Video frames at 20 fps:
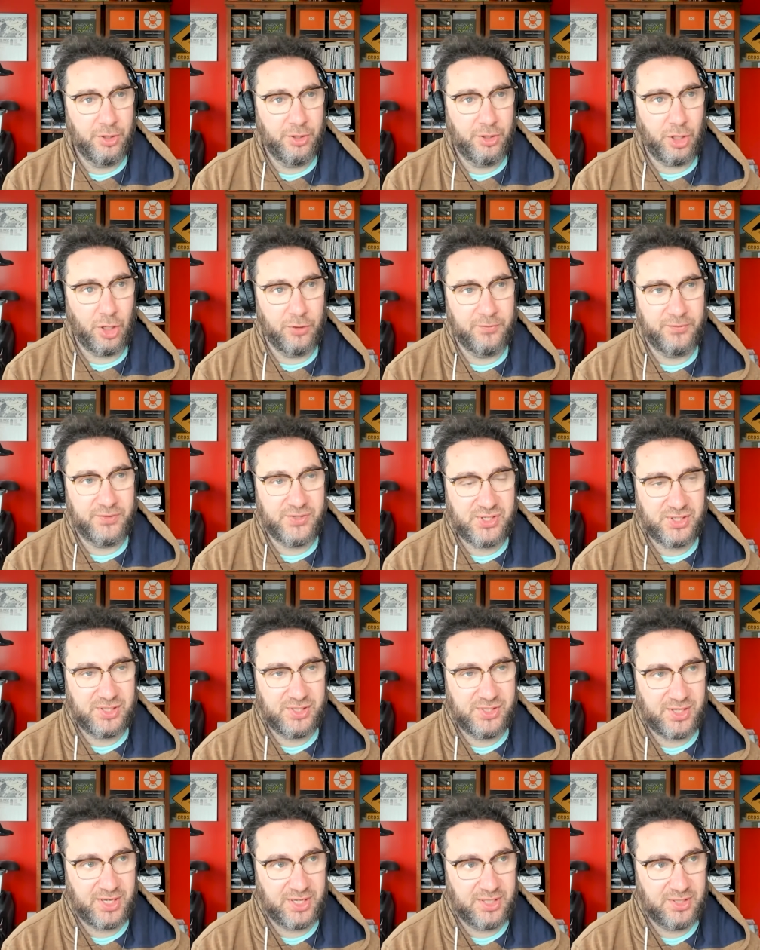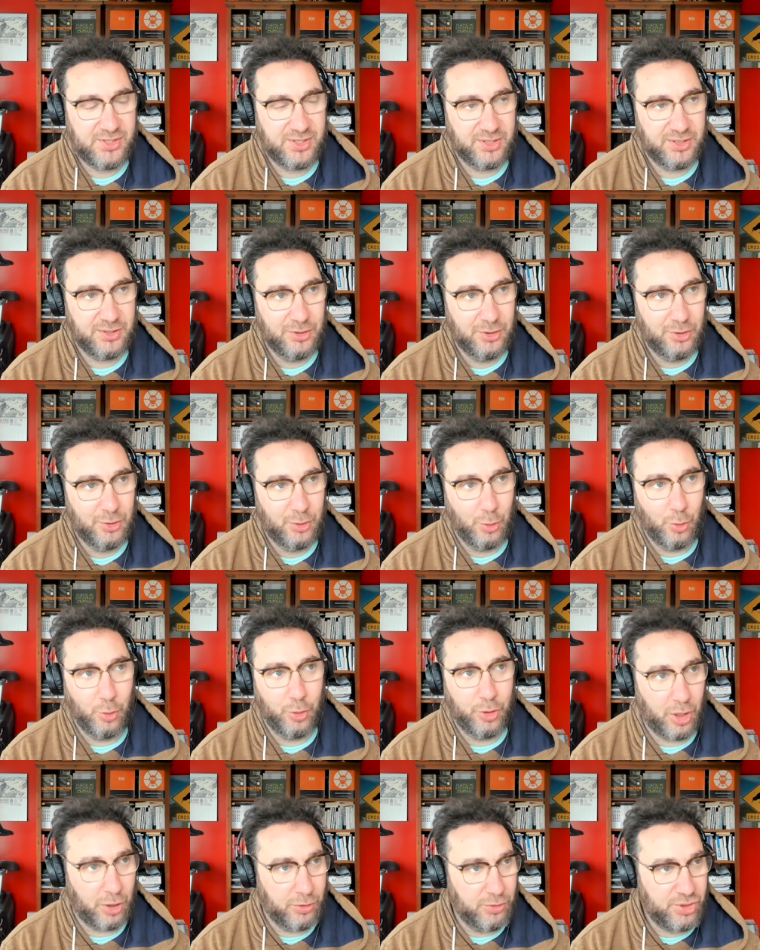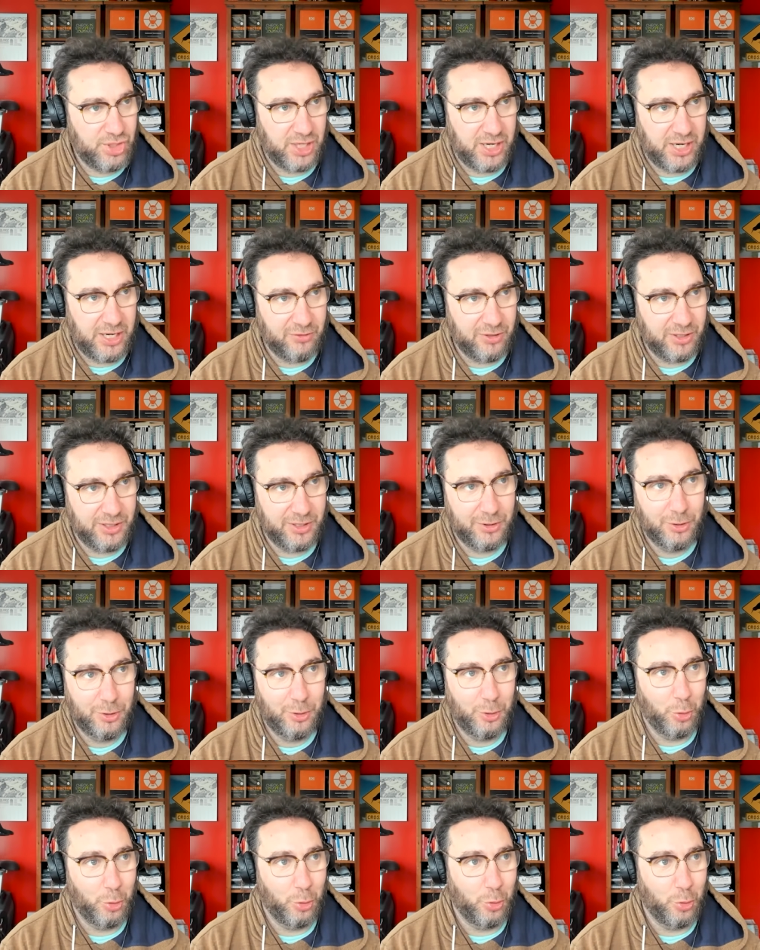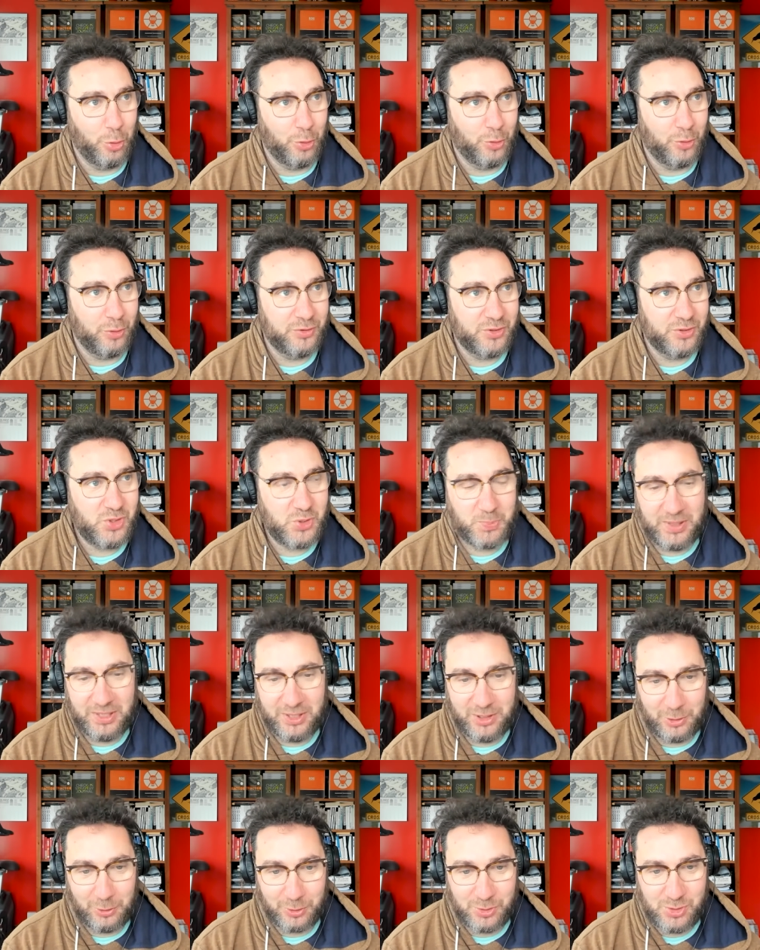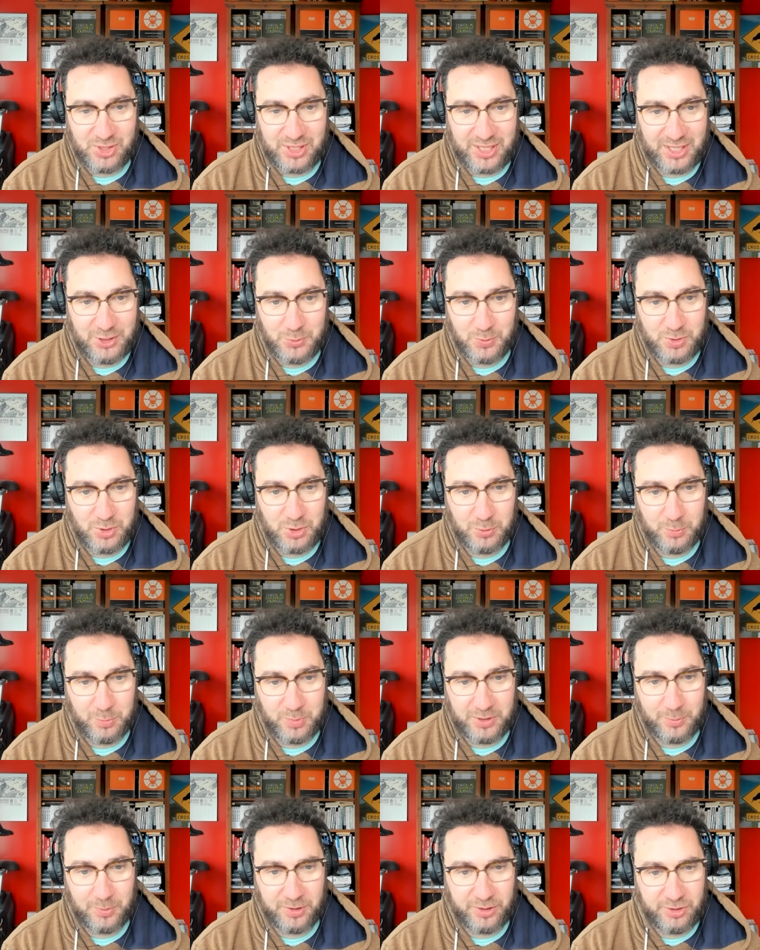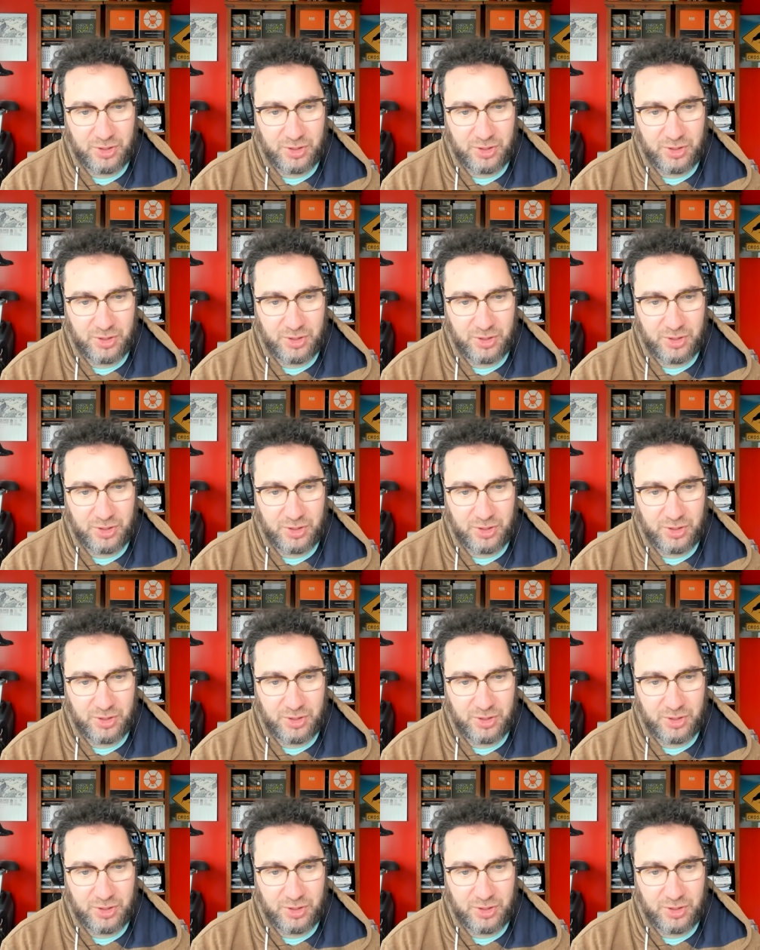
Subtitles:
co-facilitating or co-chairing or speaking on stage with two people.